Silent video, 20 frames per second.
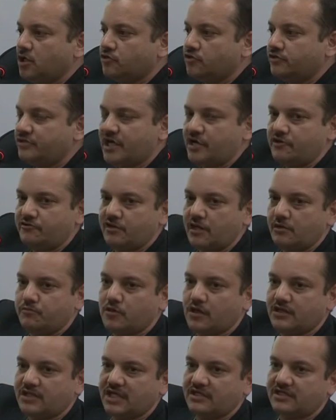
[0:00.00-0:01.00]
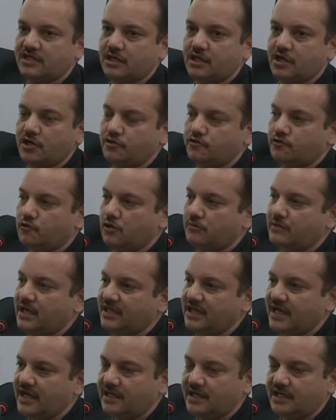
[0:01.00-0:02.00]
So central projects are controlled
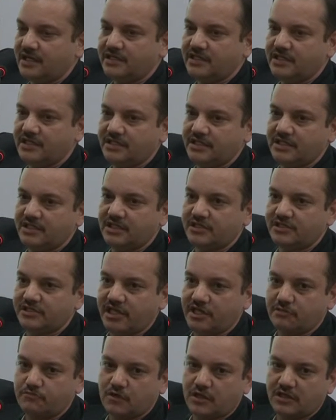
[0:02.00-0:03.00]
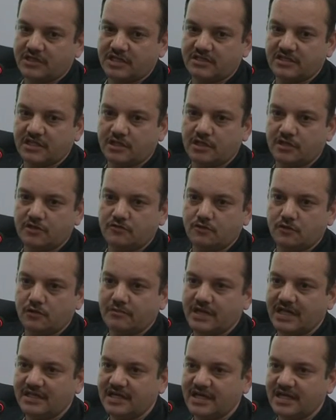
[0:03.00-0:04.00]
by the NLDC, the state projects are
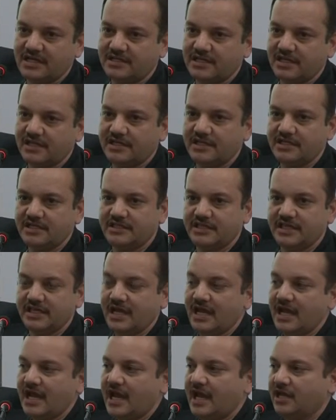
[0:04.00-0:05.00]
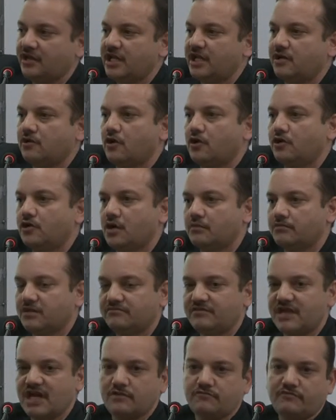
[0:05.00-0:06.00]
controlled by the SLDC, and then on top
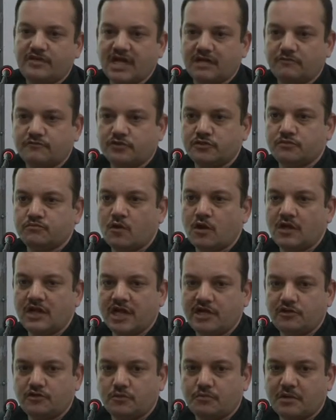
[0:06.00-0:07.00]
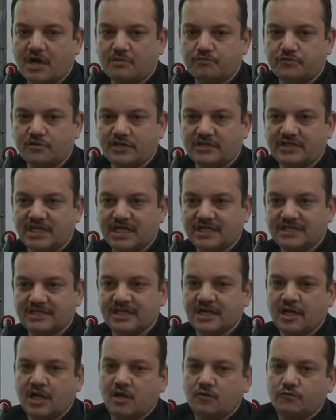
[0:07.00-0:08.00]
of that we have small hydropower
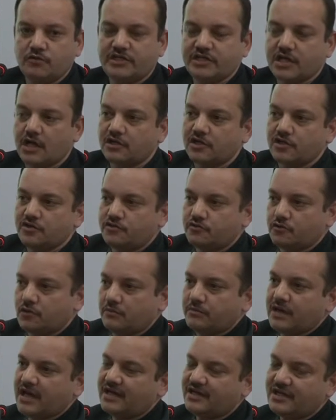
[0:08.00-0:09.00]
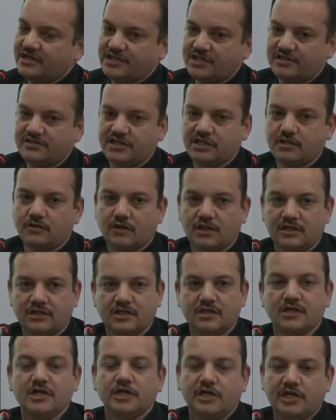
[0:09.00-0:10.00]
projects which are controlled by an agency called
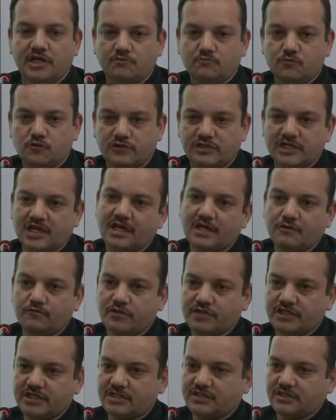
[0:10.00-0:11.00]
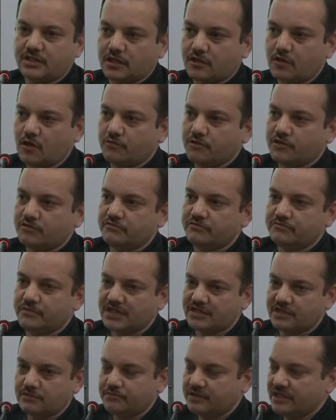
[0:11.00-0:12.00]
the Himurja, which is a government of
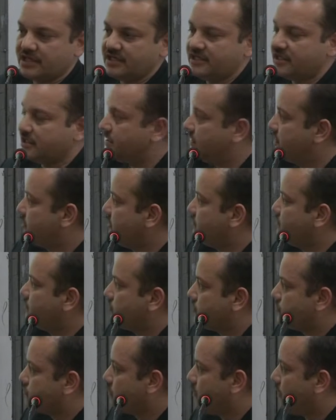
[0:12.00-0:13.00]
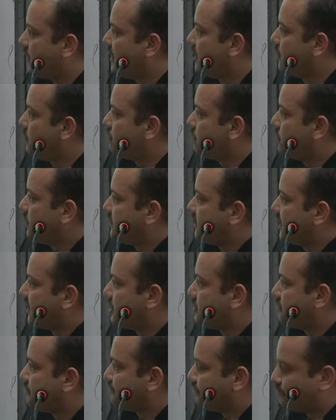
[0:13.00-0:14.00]
Himachal Pradesh agency for small
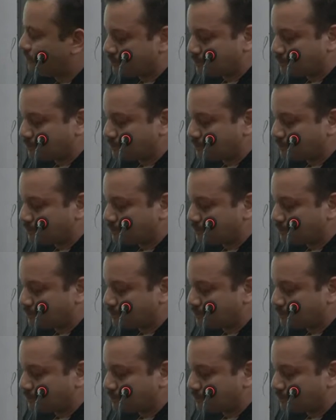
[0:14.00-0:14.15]
projects.